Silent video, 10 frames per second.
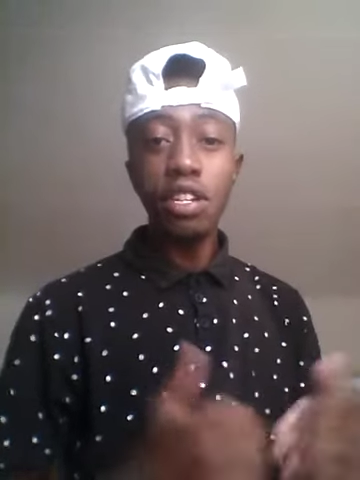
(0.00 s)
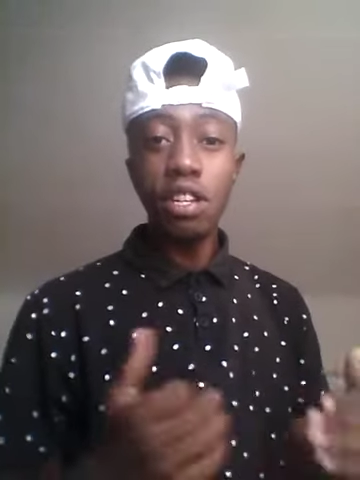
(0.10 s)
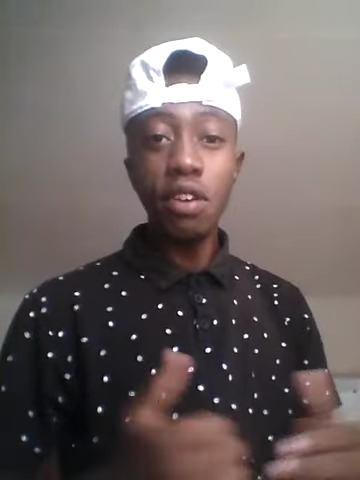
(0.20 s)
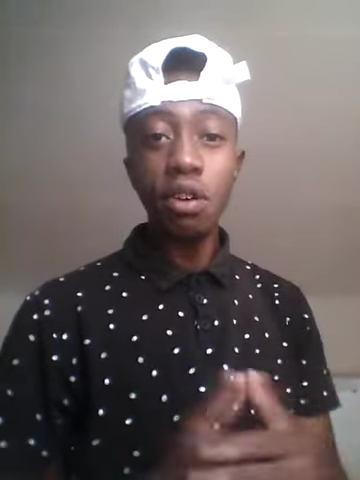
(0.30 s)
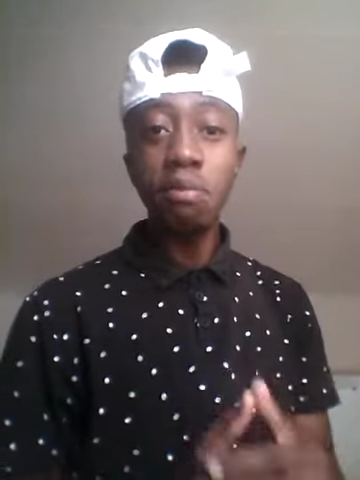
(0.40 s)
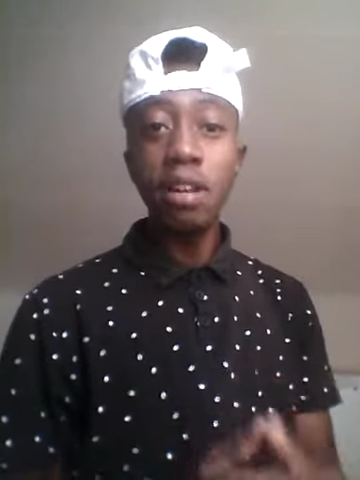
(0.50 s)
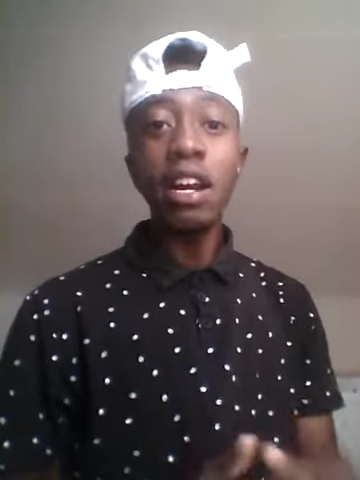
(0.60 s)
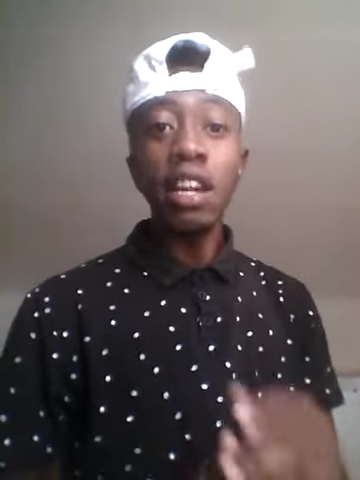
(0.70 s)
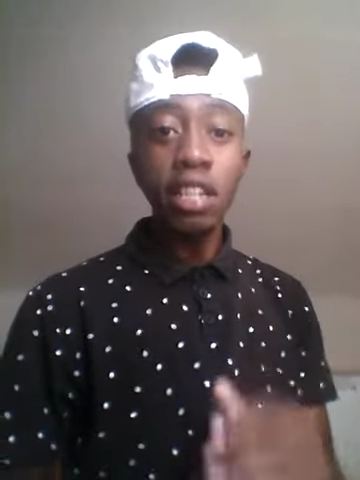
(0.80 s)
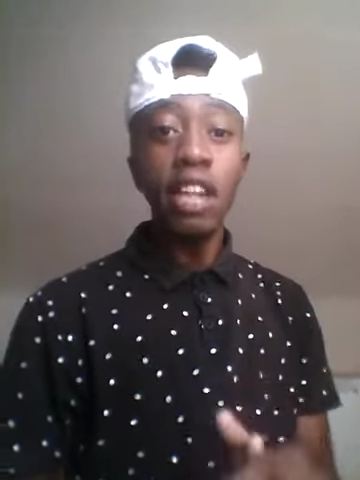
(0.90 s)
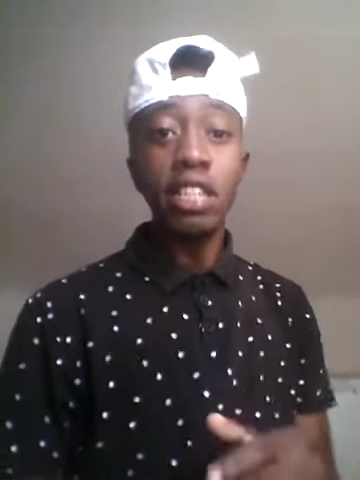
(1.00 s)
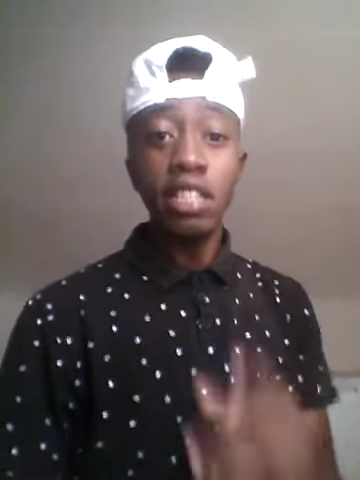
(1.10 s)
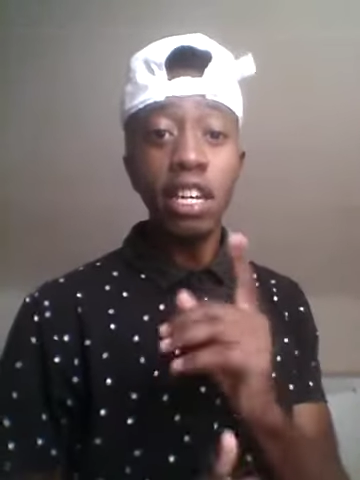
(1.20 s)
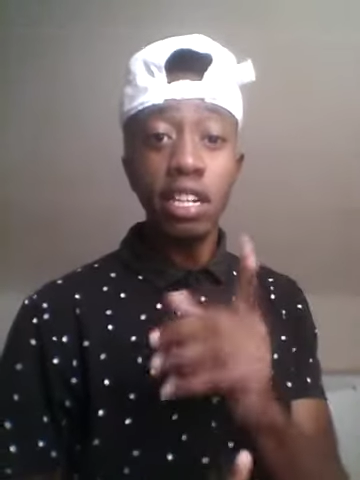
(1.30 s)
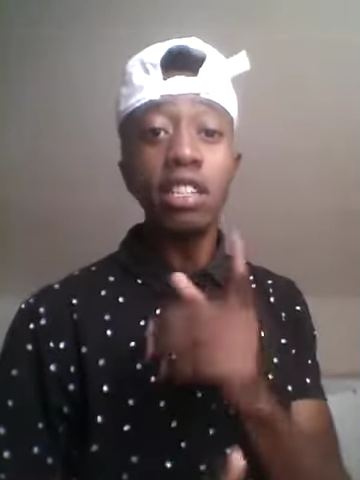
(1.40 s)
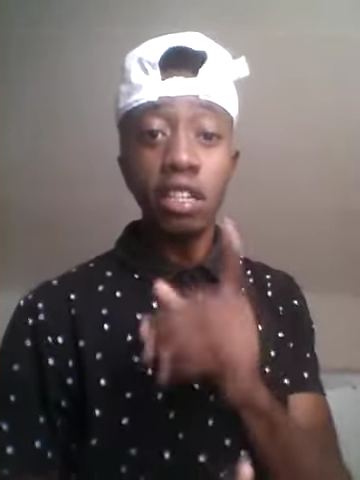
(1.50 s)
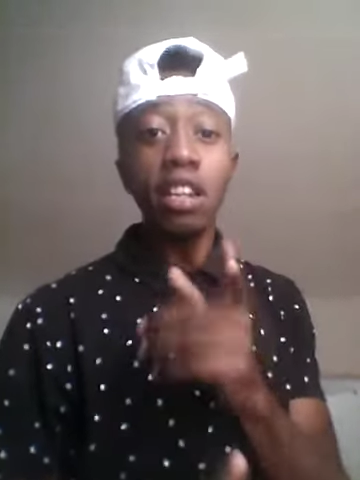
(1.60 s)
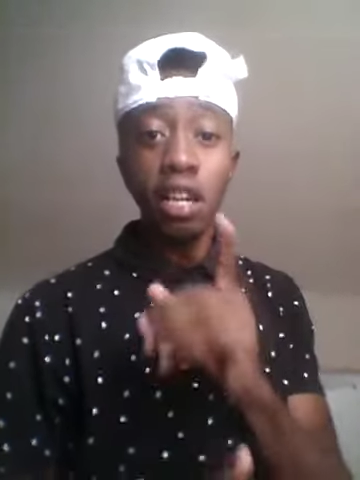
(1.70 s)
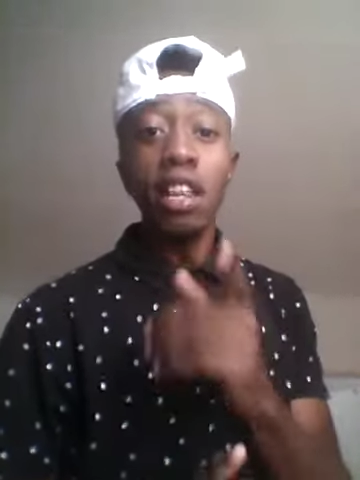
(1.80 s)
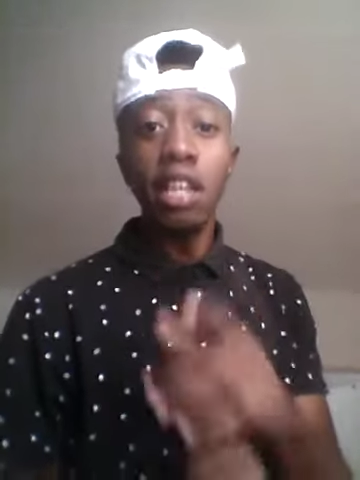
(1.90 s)
Steven will be like, yes, yes,
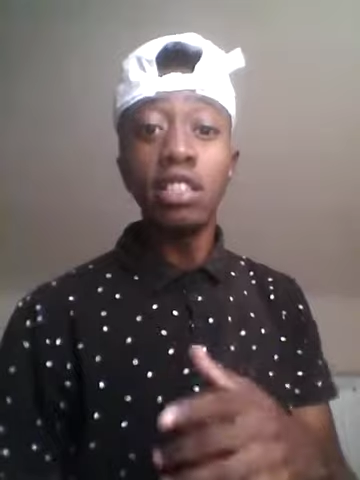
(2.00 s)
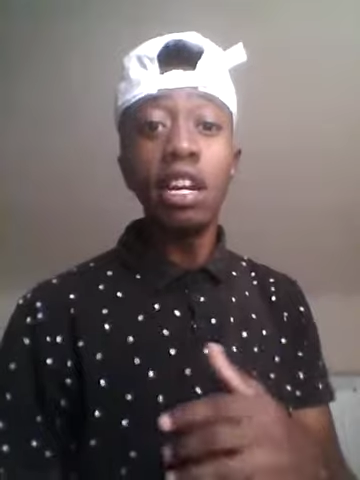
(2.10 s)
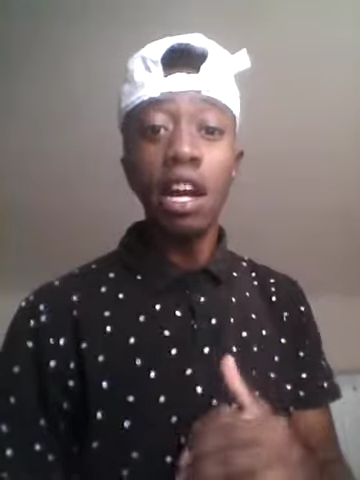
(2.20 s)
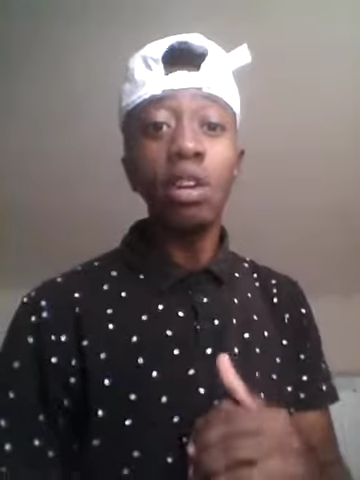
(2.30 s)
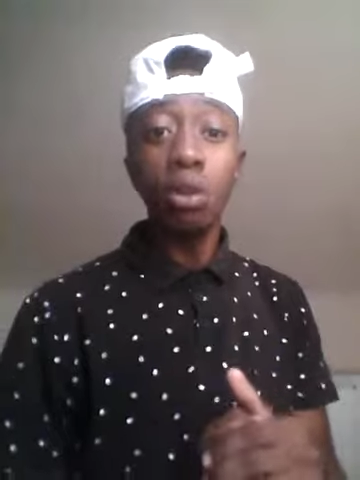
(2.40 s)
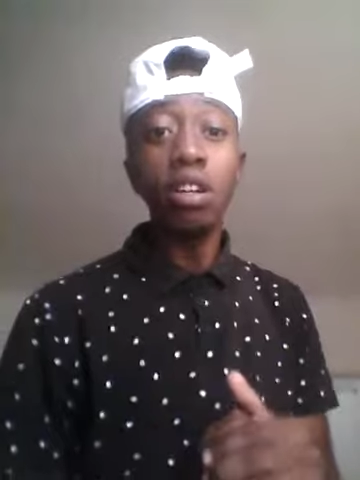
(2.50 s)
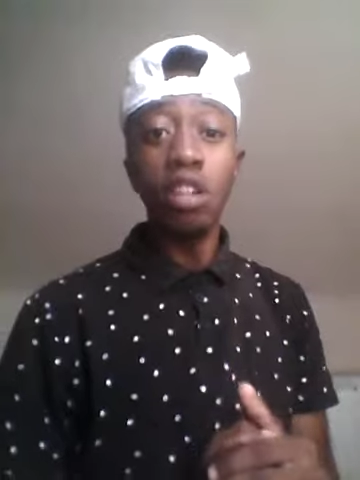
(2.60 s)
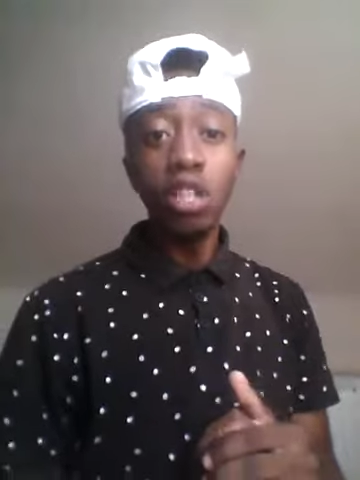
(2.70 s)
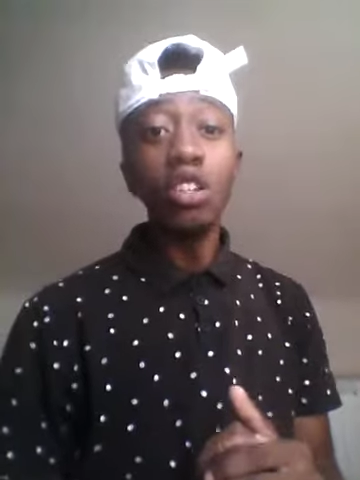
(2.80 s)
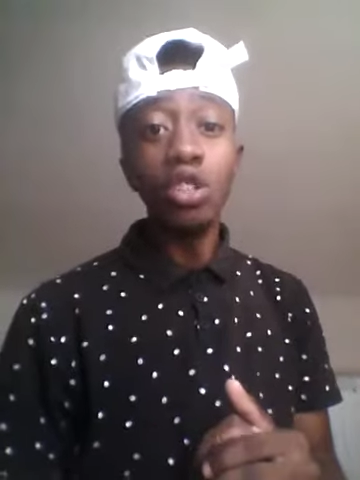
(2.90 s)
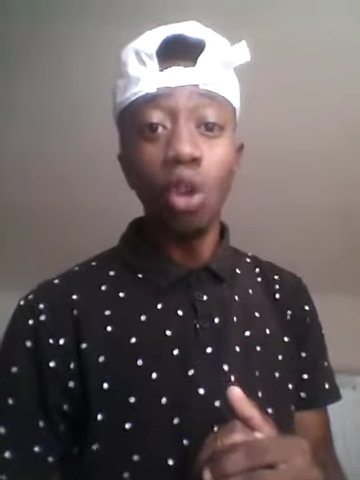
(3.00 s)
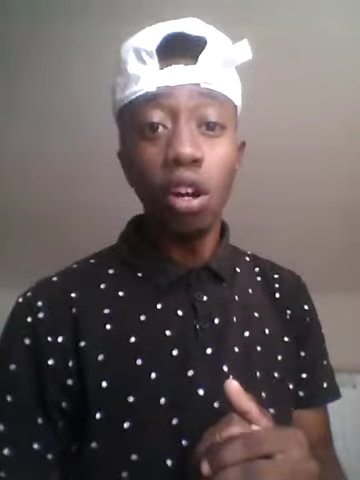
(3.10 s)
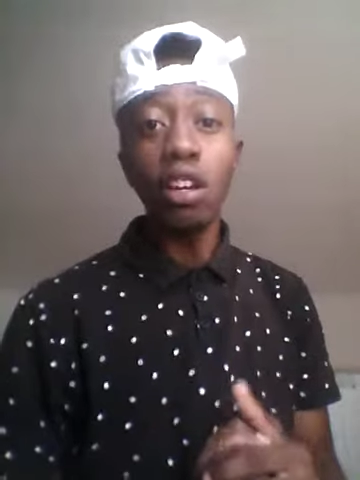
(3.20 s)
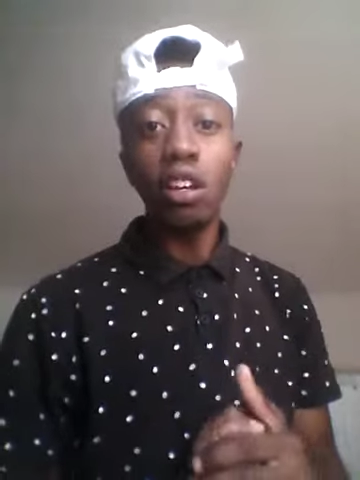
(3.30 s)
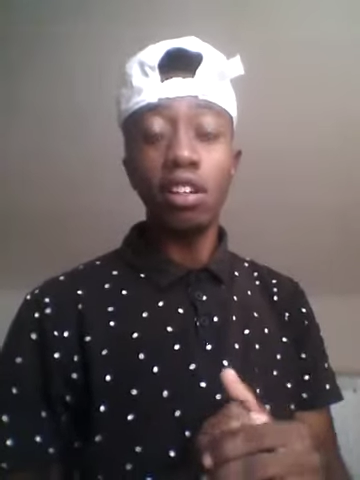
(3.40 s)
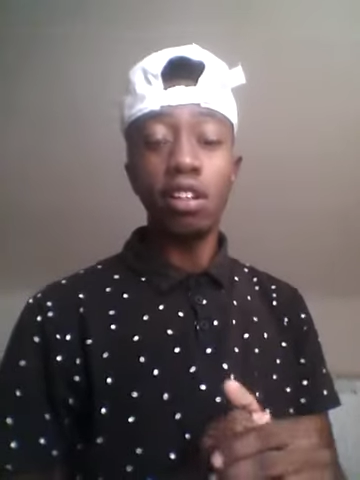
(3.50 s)
that's the right word, joking.